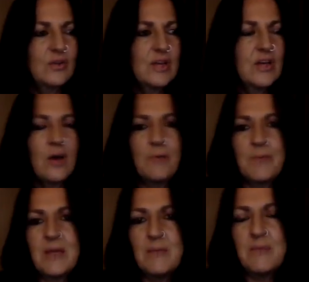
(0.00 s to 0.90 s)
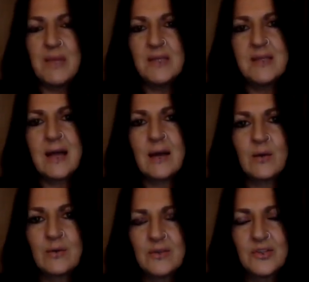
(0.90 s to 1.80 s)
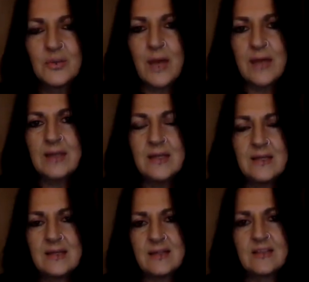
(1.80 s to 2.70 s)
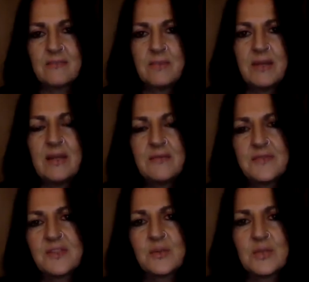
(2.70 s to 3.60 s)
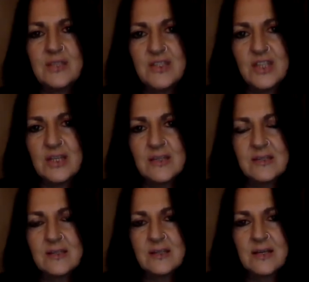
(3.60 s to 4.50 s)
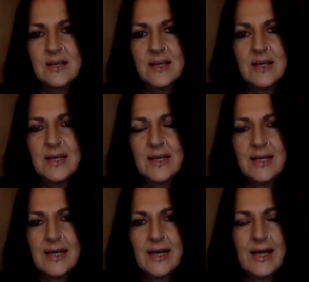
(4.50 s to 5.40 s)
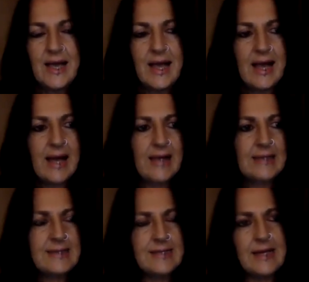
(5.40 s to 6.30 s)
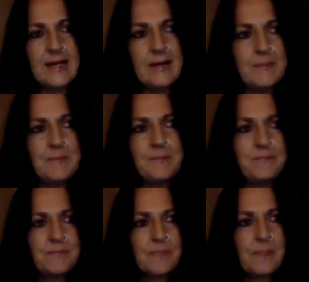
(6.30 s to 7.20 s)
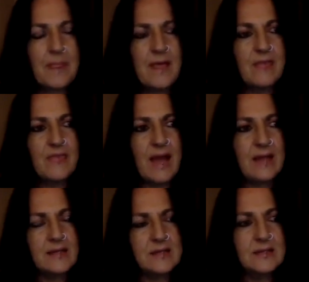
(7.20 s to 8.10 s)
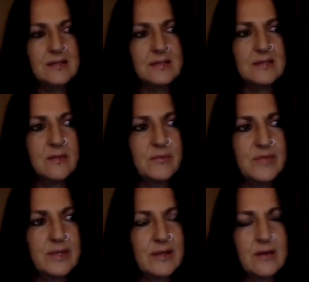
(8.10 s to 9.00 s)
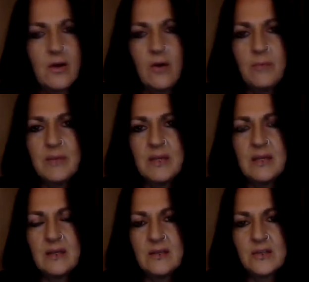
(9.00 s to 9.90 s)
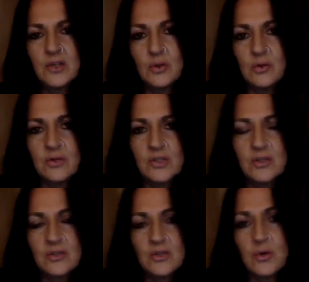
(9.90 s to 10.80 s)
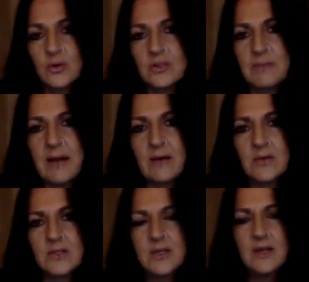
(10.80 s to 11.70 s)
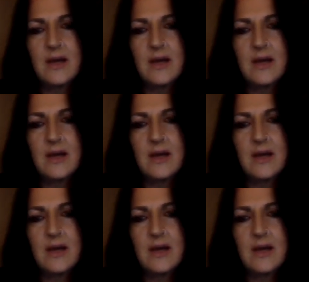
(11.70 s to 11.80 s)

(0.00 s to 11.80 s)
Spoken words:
It can't be pinned down to any set of beliefs or teachings. And that is something that can't be talked about.